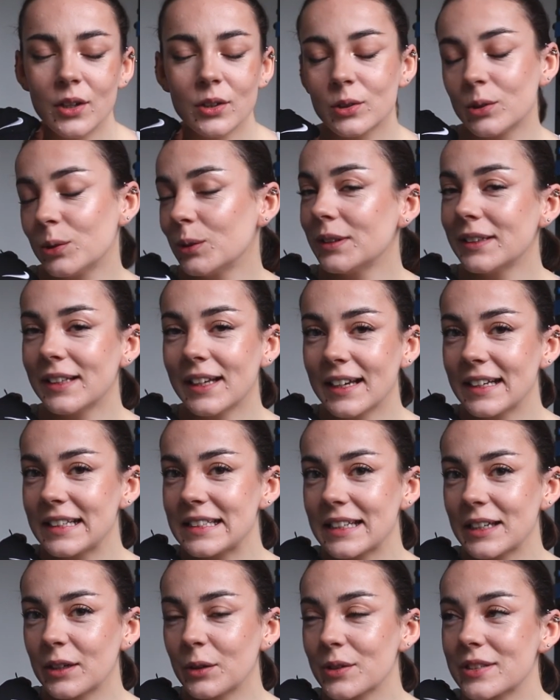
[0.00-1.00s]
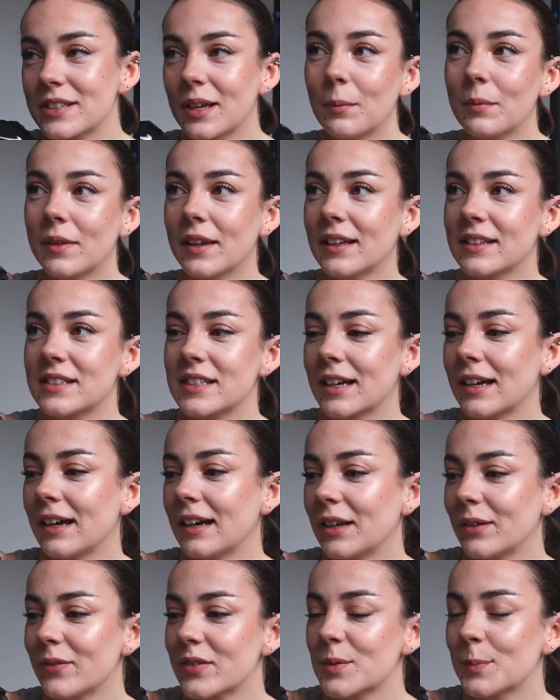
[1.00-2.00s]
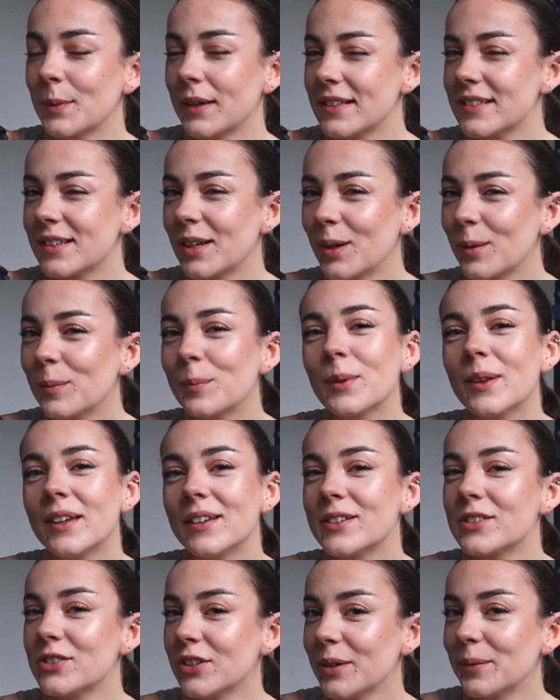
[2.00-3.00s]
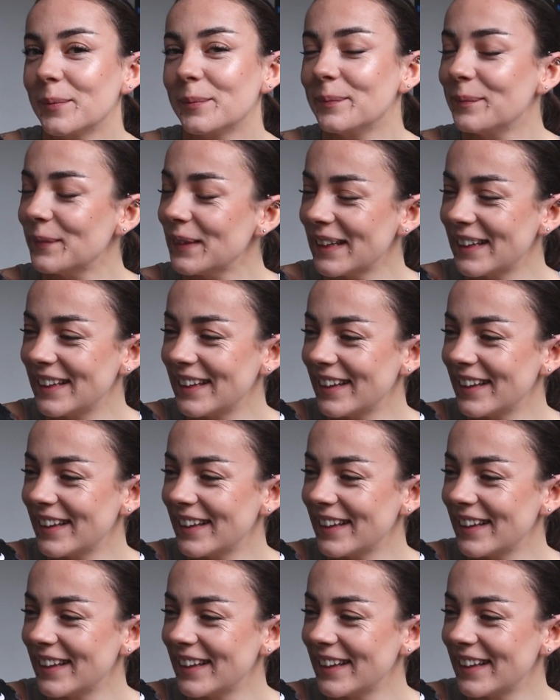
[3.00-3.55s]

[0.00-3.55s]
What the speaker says: cool lighting or something to kind of spice up this gym.